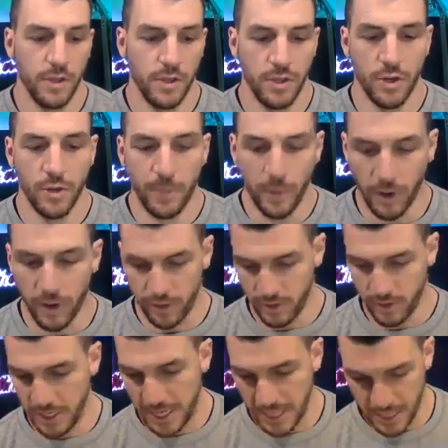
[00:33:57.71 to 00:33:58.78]
your
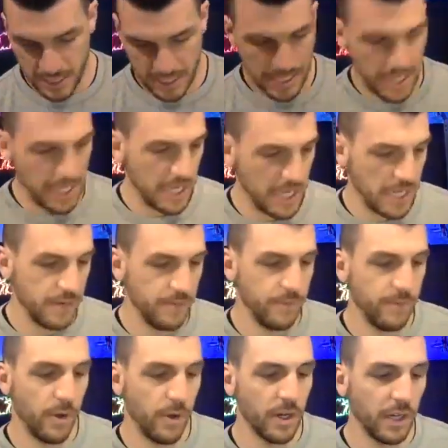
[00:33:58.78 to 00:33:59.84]
partner in the
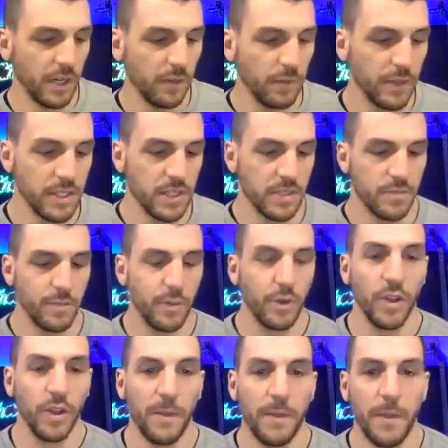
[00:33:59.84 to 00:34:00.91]
marketing business
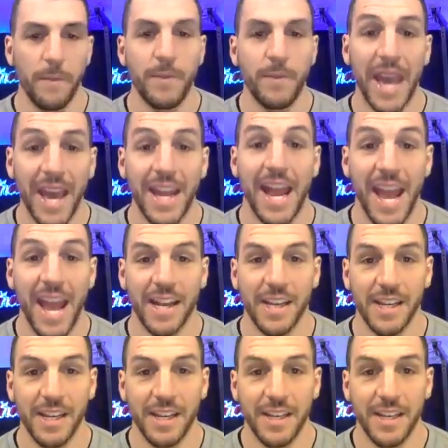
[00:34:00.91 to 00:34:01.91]
pulled up a bad ad.